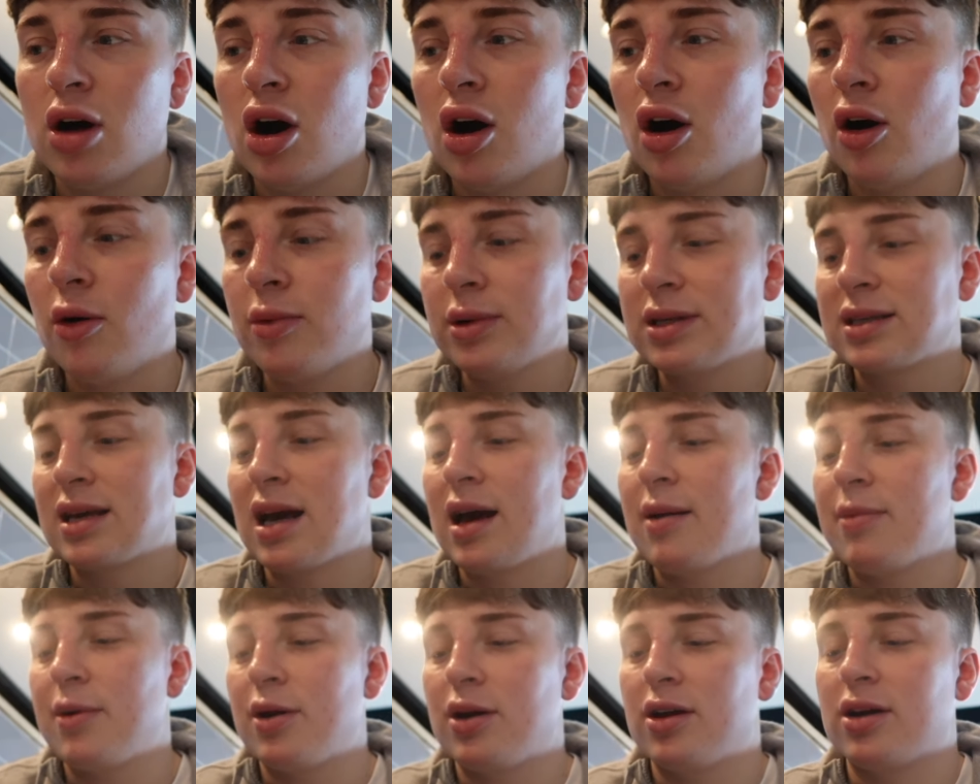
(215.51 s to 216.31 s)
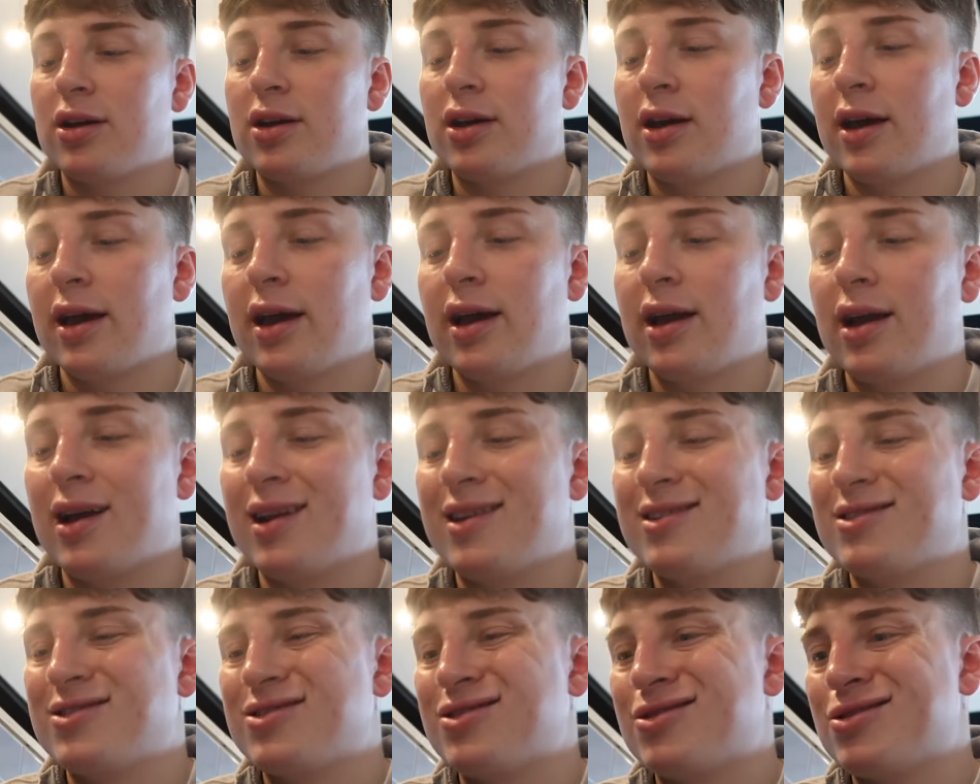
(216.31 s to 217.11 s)
Always get a Burger King and
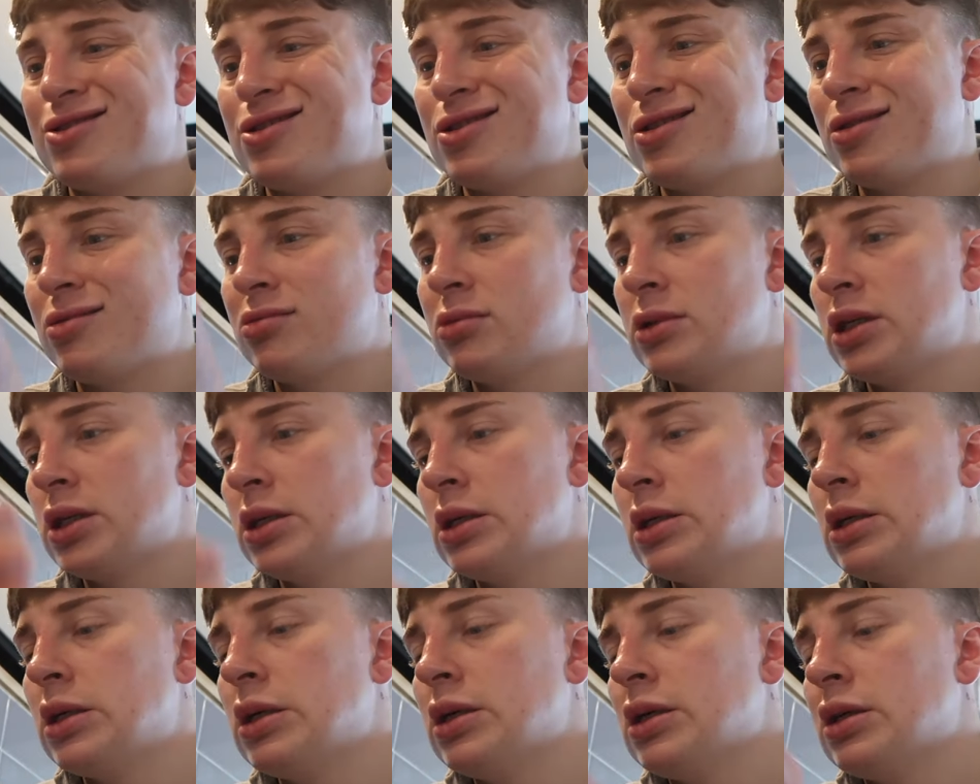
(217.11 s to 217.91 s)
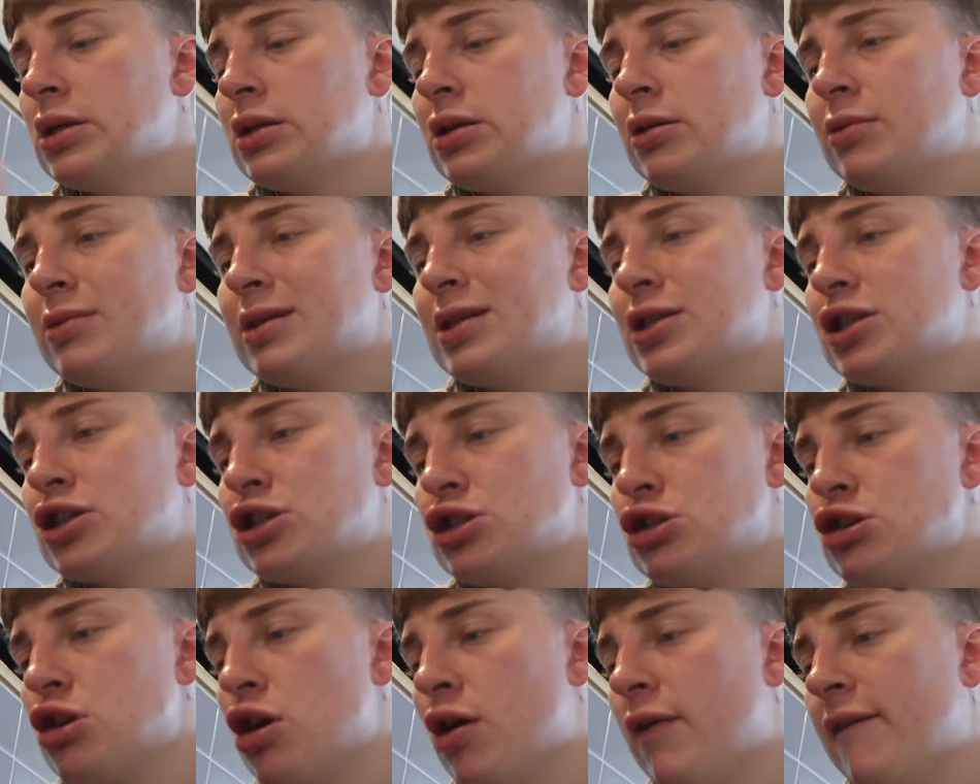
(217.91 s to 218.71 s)
I just, something's
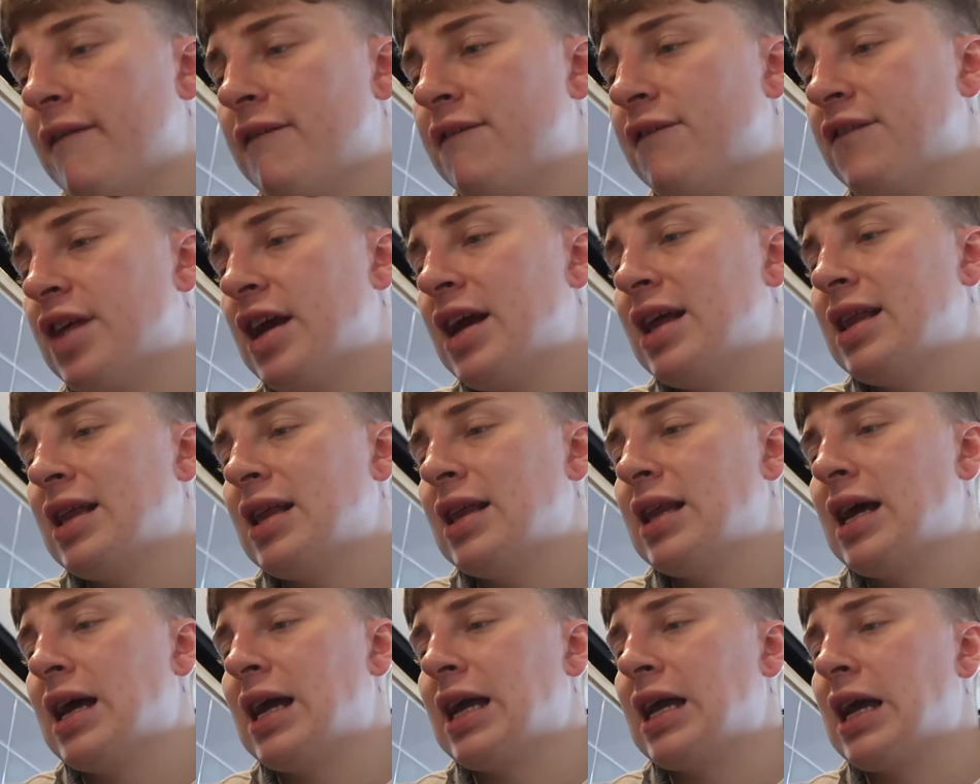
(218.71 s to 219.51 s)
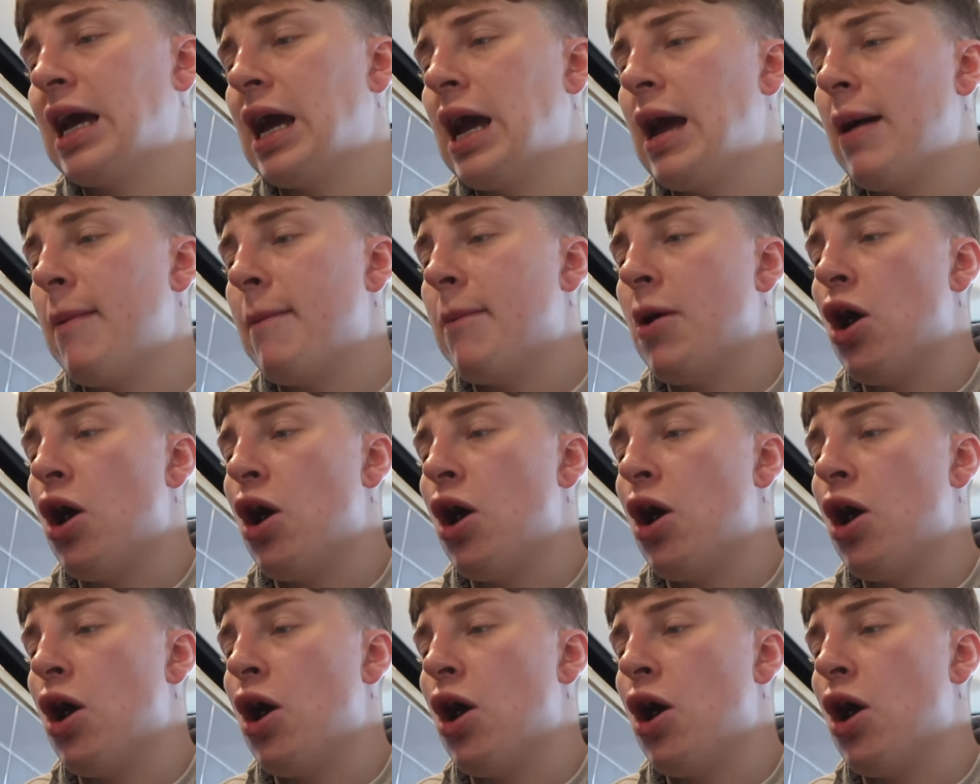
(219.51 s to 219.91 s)
just not feeling like it.